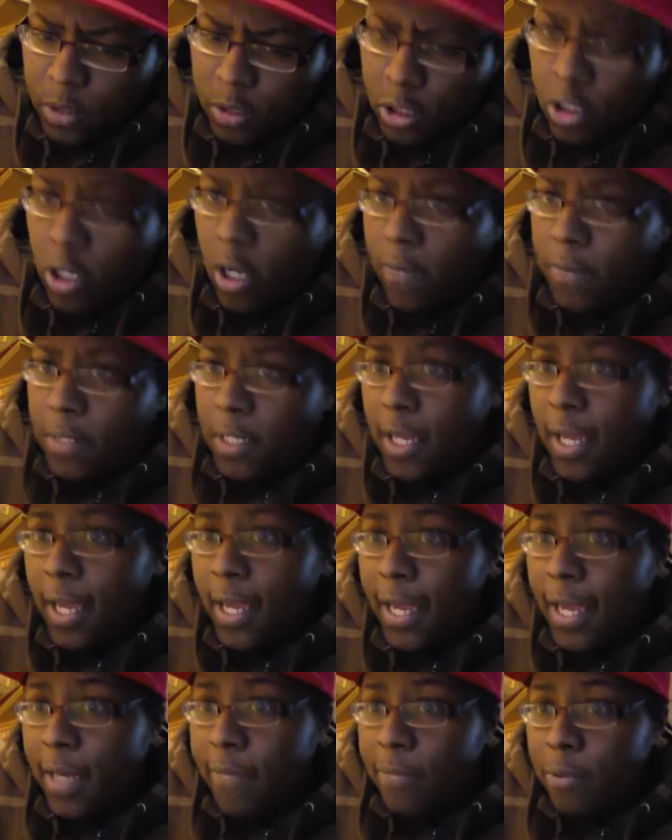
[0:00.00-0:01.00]
you know, I was like, hey, I
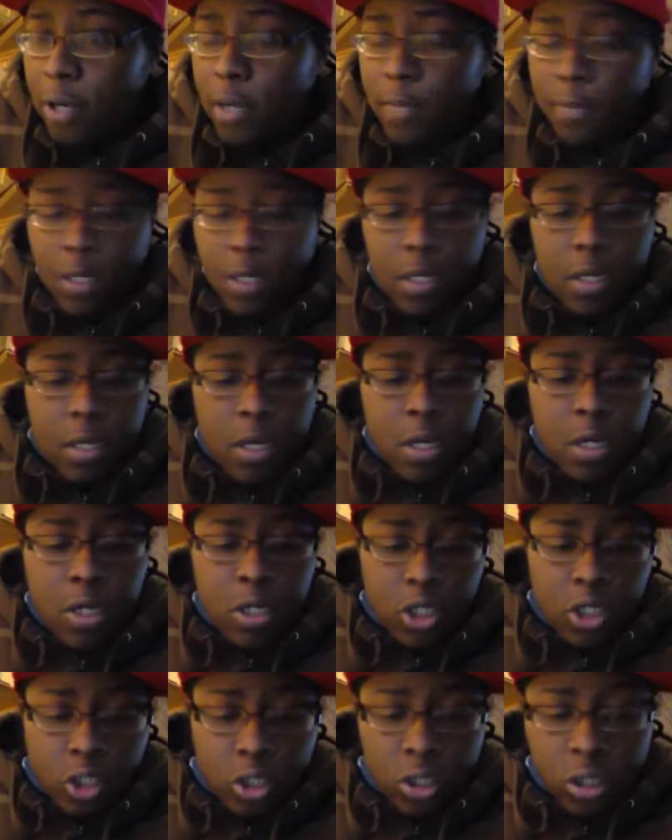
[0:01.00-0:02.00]
got an appointment.
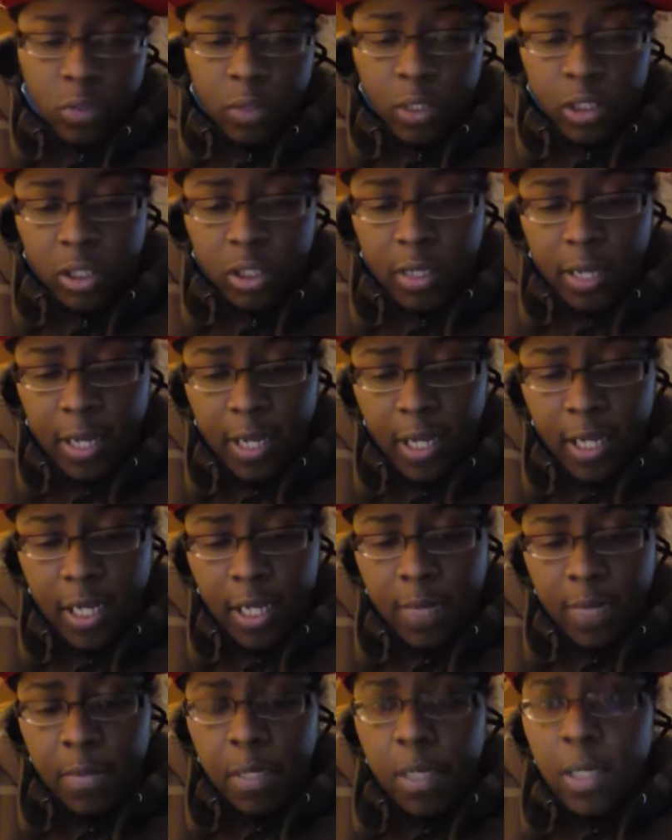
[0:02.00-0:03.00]
Sure, what's your
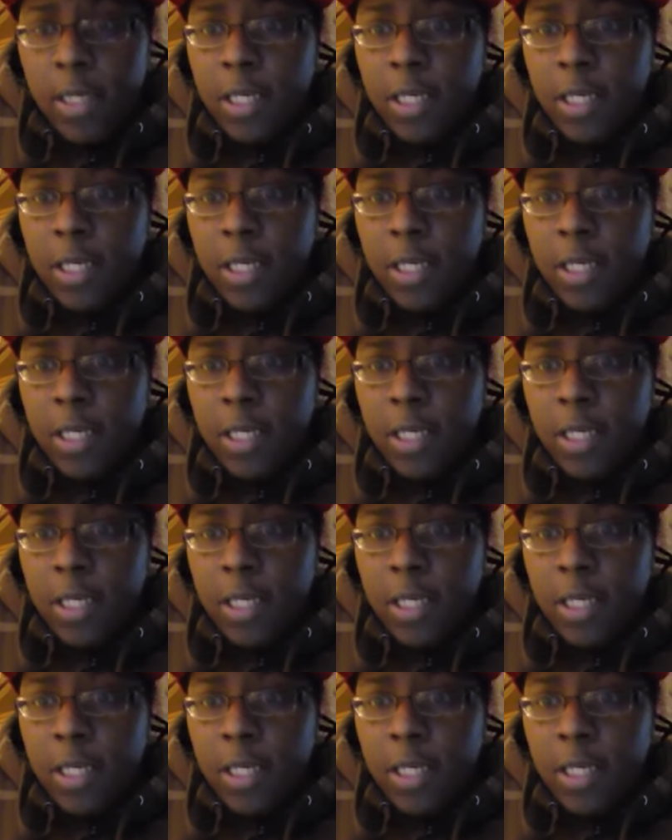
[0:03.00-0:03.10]
name?